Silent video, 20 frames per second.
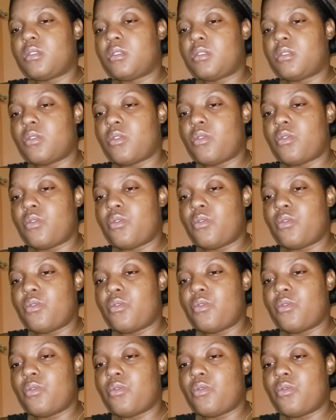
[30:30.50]

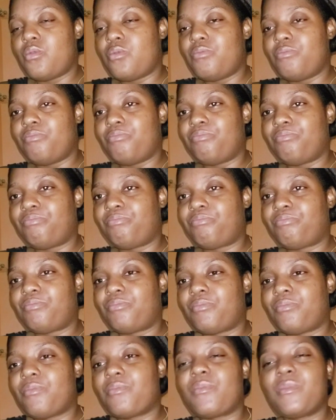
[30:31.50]
So
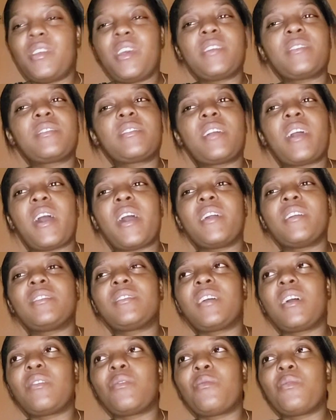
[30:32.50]
yes guys,
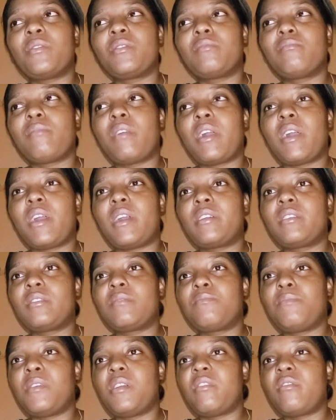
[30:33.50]
that was my
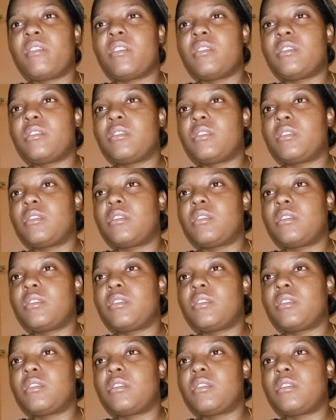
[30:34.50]
experience,